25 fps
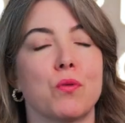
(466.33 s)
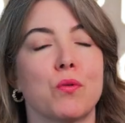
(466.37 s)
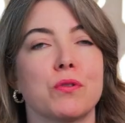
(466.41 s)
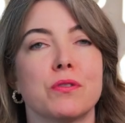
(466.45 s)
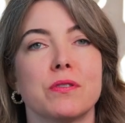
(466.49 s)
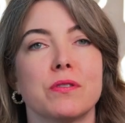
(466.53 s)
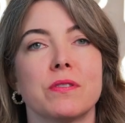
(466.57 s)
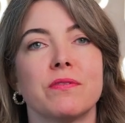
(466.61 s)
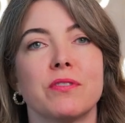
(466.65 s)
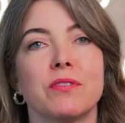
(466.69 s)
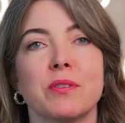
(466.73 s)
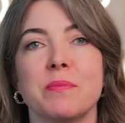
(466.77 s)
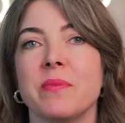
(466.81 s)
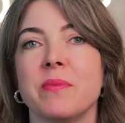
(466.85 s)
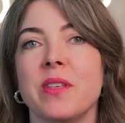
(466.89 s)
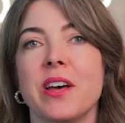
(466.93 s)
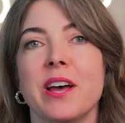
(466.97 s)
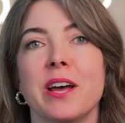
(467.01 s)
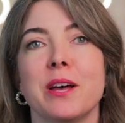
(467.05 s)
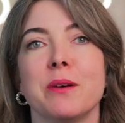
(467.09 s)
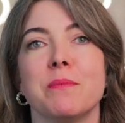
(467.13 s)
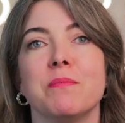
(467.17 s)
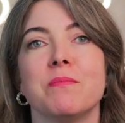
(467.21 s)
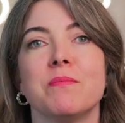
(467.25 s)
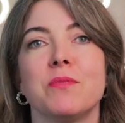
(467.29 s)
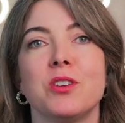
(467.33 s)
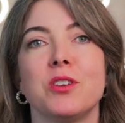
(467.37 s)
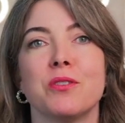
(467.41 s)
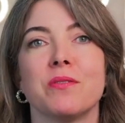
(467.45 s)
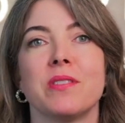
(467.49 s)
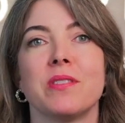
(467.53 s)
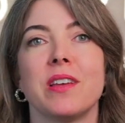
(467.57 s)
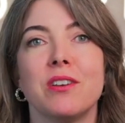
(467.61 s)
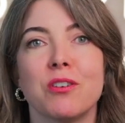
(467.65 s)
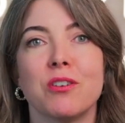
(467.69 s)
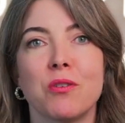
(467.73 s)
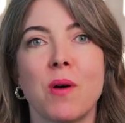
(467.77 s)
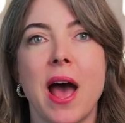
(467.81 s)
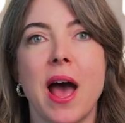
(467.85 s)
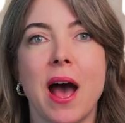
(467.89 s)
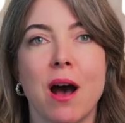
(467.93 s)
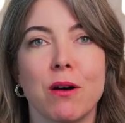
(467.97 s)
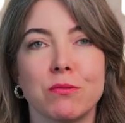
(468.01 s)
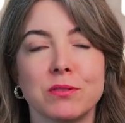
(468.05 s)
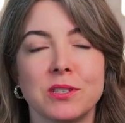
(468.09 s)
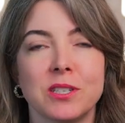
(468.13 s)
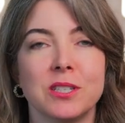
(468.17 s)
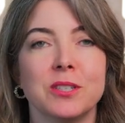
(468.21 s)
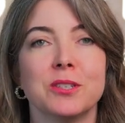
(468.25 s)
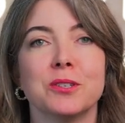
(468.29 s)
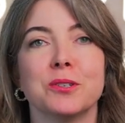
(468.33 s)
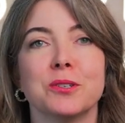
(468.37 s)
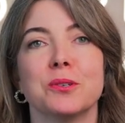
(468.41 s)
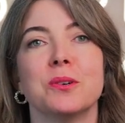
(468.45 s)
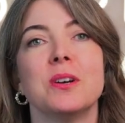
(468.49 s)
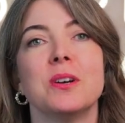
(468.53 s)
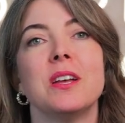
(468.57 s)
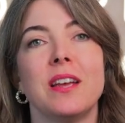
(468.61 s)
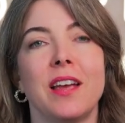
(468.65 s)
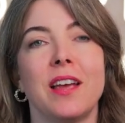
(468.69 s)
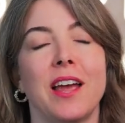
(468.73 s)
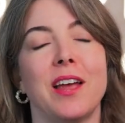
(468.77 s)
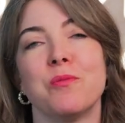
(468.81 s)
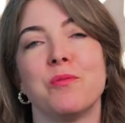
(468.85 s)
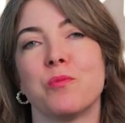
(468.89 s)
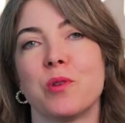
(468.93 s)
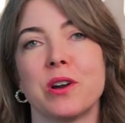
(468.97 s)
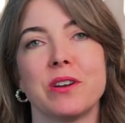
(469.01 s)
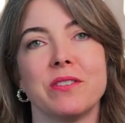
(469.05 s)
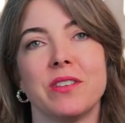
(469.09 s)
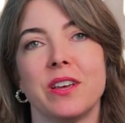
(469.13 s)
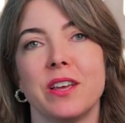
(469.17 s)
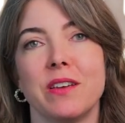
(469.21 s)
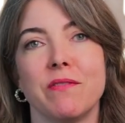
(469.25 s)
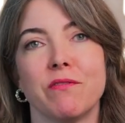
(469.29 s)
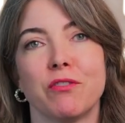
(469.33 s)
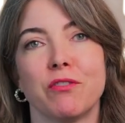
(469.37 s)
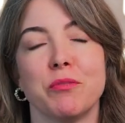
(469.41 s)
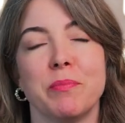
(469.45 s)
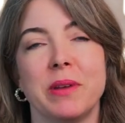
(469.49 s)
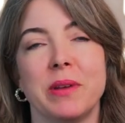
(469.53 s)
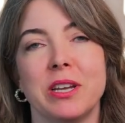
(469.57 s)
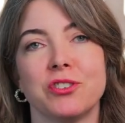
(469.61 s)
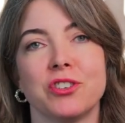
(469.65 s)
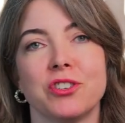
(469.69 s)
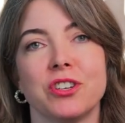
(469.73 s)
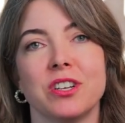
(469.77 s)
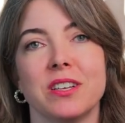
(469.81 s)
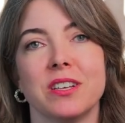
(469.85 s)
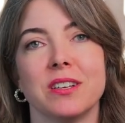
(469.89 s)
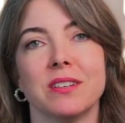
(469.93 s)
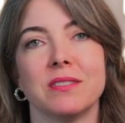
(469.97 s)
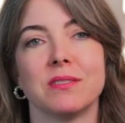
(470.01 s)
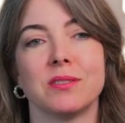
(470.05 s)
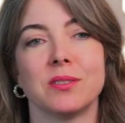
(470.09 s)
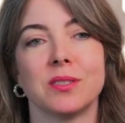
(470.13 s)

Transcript: order from them, they know how to and where the information is.